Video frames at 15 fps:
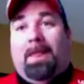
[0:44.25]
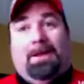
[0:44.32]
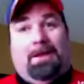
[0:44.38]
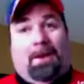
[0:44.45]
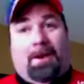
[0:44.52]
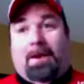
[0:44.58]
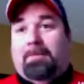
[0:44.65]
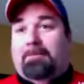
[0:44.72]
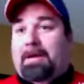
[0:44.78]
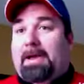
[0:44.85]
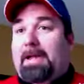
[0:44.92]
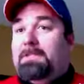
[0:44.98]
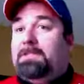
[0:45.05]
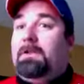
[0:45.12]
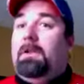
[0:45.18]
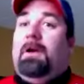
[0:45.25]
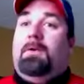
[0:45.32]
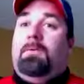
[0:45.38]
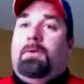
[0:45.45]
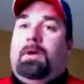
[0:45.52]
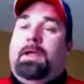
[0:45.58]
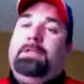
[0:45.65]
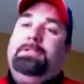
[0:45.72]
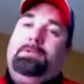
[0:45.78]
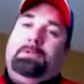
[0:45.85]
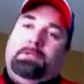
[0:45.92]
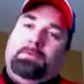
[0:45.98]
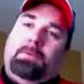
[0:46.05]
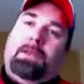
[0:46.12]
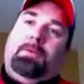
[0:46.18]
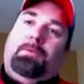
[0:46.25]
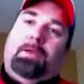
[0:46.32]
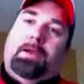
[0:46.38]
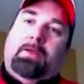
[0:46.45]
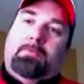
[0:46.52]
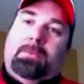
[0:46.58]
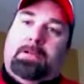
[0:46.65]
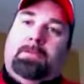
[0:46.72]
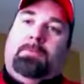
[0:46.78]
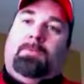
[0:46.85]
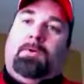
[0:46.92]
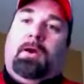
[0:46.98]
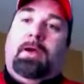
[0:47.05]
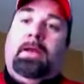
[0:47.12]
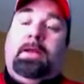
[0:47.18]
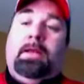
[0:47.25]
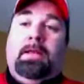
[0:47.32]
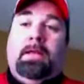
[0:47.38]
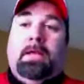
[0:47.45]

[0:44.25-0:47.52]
a lot of baits, a lot of weight. So that's why they recommend the braid.